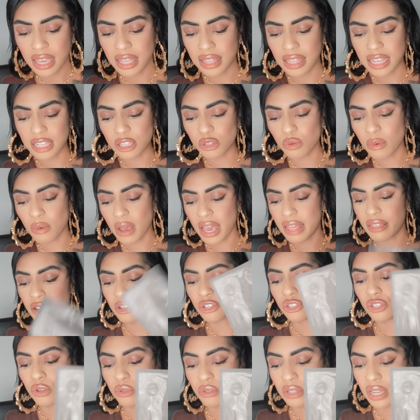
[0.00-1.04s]
and that's why they're
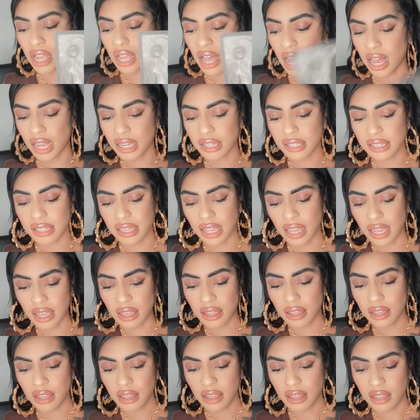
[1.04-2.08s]
so toxic.
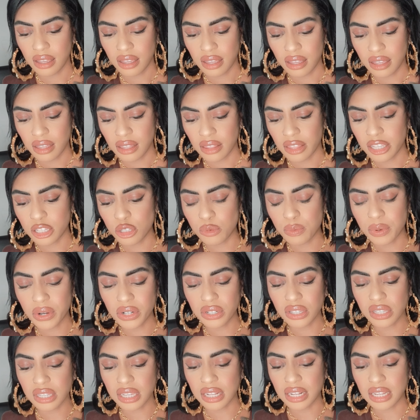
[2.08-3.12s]
This
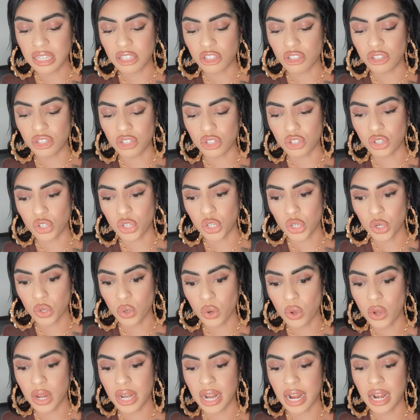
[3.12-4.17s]
person is
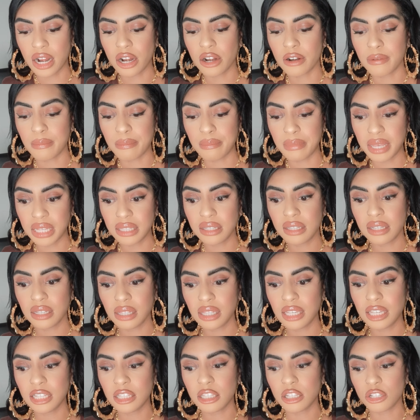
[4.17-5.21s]
destroyed. I heard
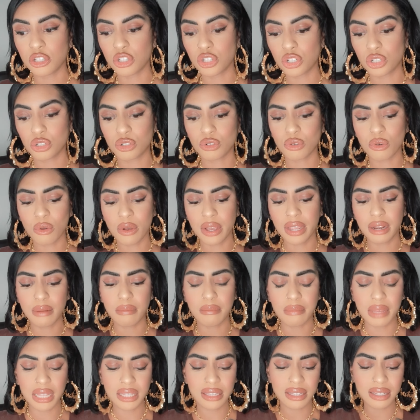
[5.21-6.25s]
mentally destroyed,
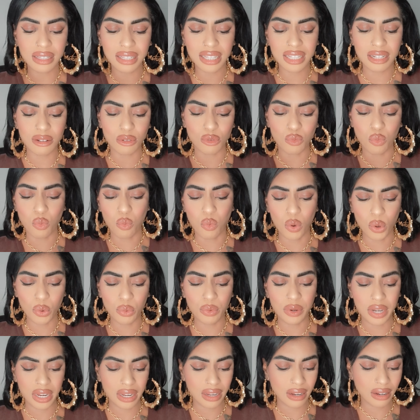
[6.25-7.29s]
mentally
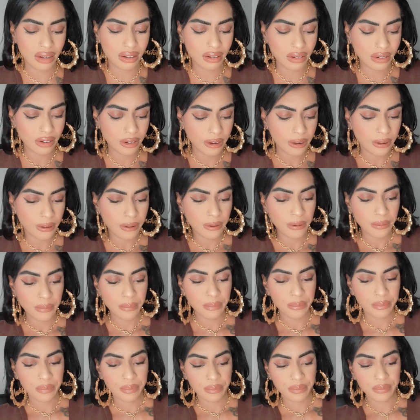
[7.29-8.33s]
wounded.
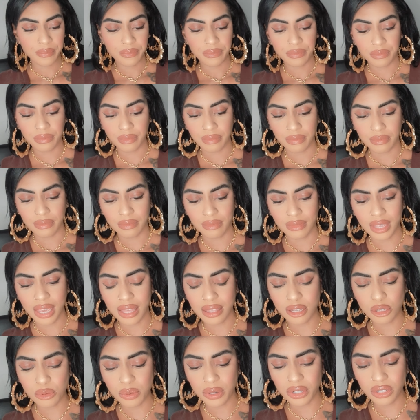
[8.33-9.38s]
Yeah,
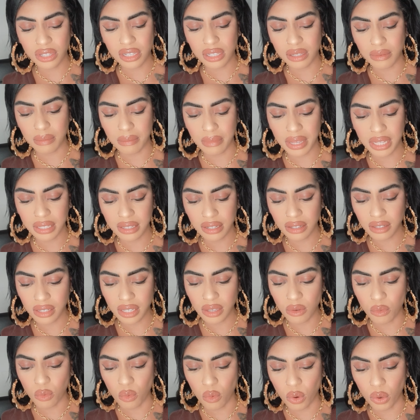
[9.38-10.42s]
this person's
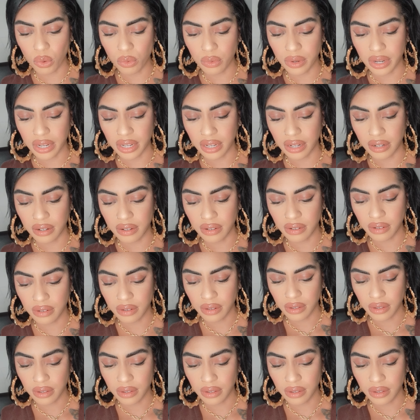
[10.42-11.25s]
mentally wounded.